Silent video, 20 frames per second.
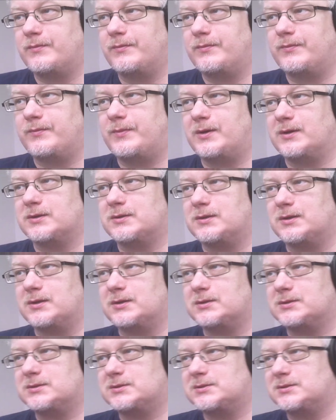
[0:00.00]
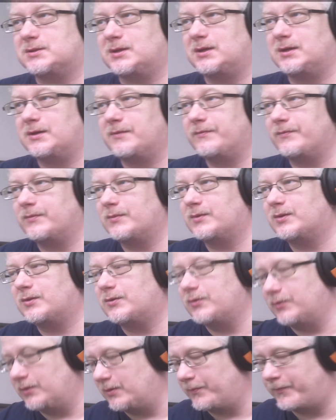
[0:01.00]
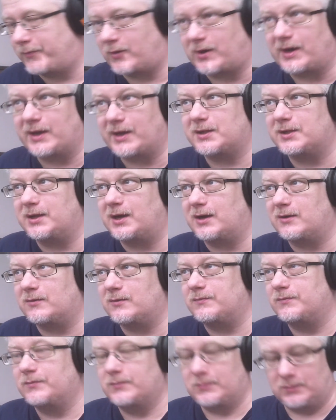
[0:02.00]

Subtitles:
But it's too bright now,